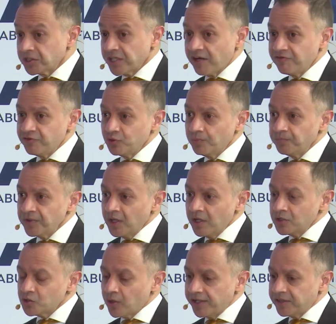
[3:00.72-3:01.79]
have you.
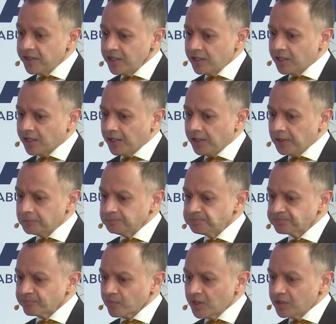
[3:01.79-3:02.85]
So I think
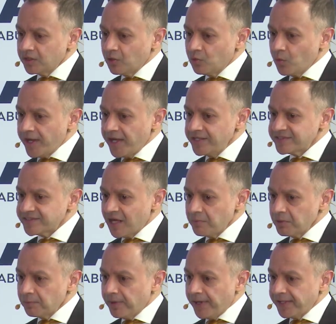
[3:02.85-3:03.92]
the way
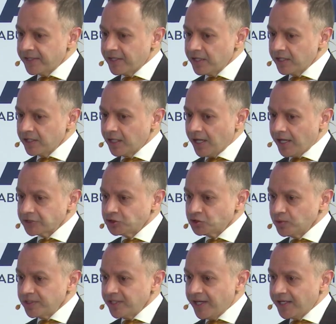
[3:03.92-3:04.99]
Islamic banking
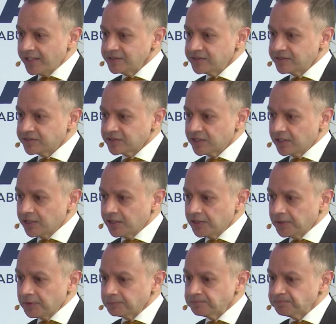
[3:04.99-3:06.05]
actually has
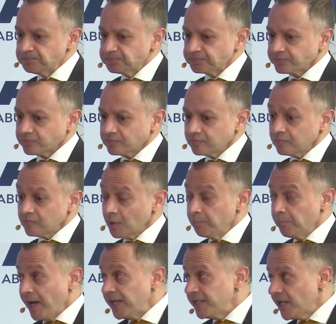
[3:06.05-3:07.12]

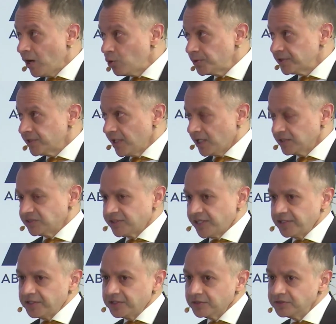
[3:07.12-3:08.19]
panned out in the last
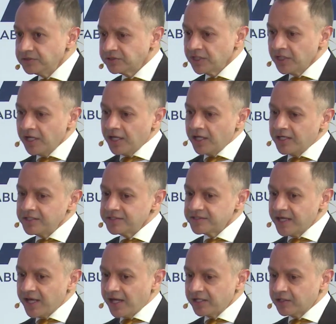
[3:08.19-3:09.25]
10 years is
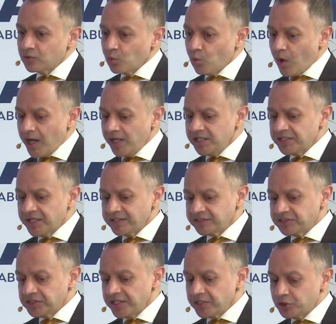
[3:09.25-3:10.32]
that while it has
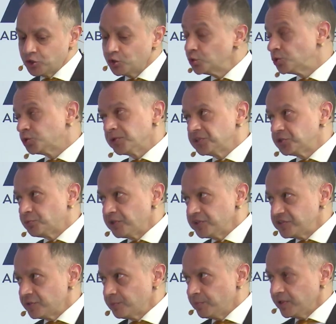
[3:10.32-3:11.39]
stayed true to its
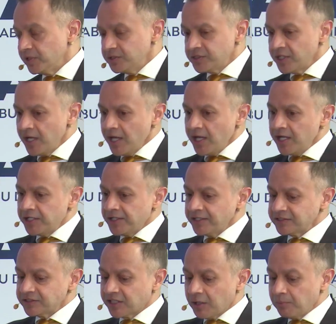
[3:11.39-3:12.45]
principles, it
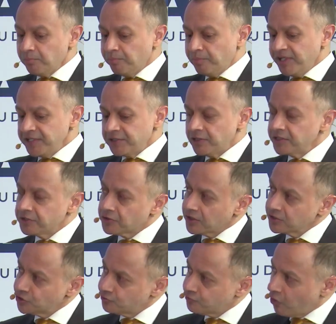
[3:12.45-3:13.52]
has completely
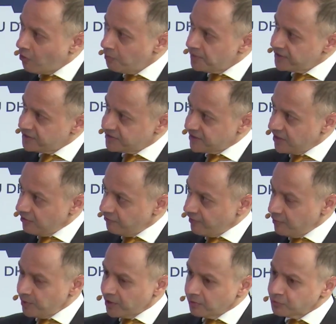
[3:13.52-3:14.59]
transformed itself
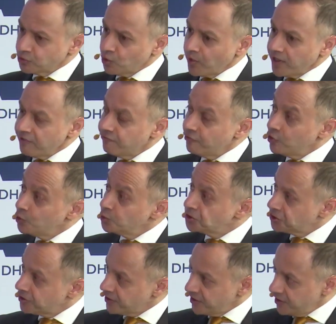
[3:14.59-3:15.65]
and become so
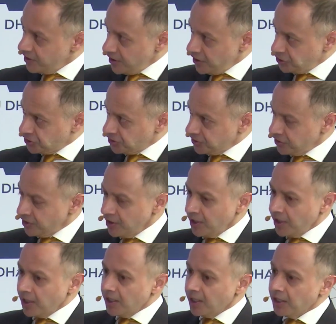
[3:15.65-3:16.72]
evolutionary in nature.
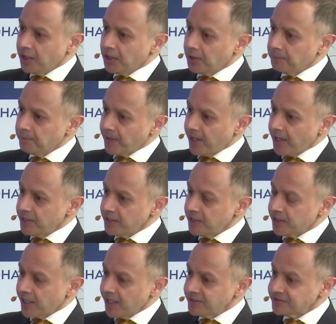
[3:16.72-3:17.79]
And
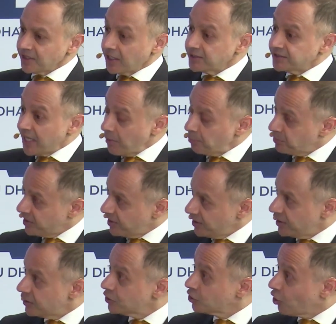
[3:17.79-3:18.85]
it has adapted
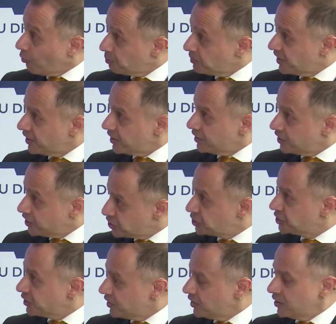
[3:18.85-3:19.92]
and adopted
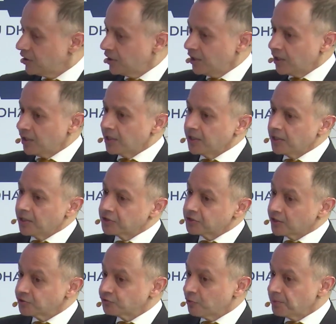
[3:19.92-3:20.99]
digital
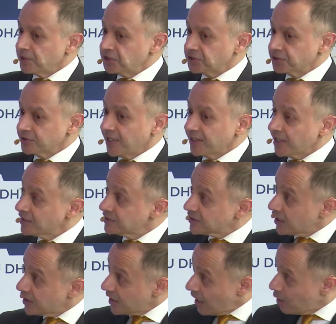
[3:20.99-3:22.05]
transformation that has
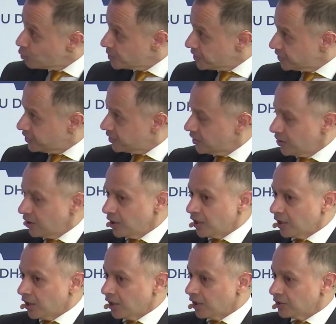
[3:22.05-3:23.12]
allowed it
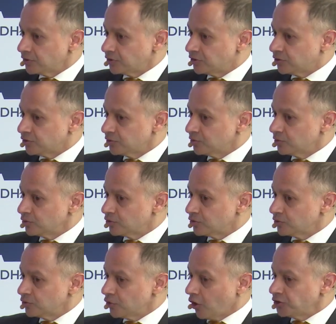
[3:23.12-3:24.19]
to
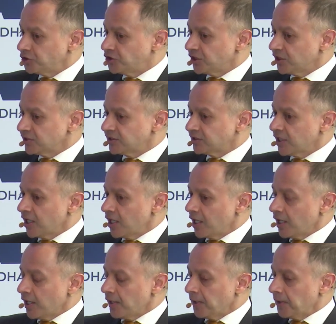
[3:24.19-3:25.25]
not just
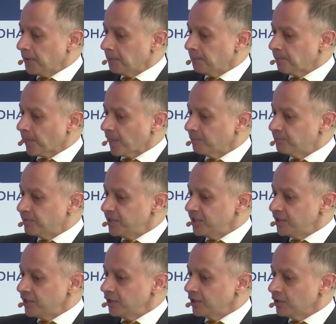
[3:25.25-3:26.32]

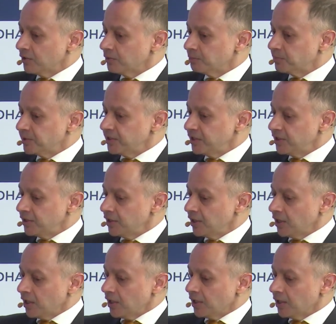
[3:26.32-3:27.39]
be
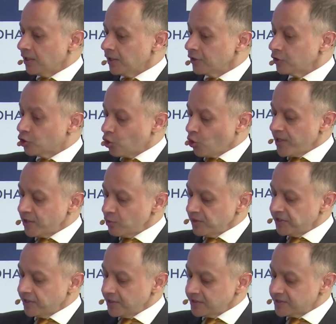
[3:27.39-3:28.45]
growing
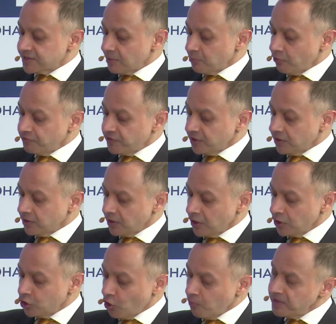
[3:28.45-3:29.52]
within some of the
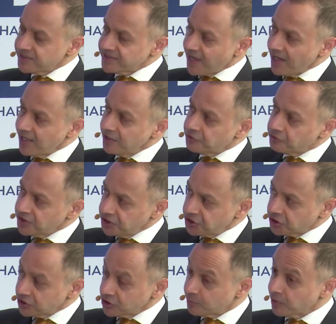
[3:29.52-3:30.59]
domiciled
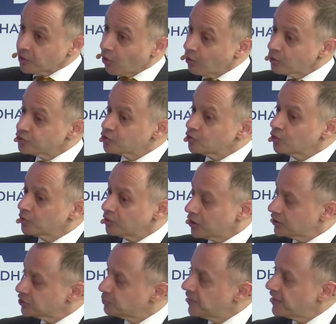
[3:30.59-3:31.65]
regions, but also
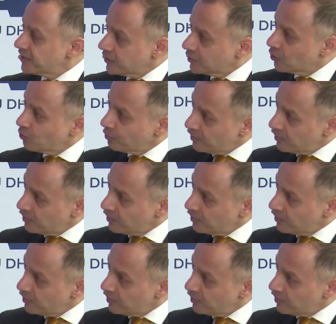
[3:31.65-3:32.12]
spreading it globally.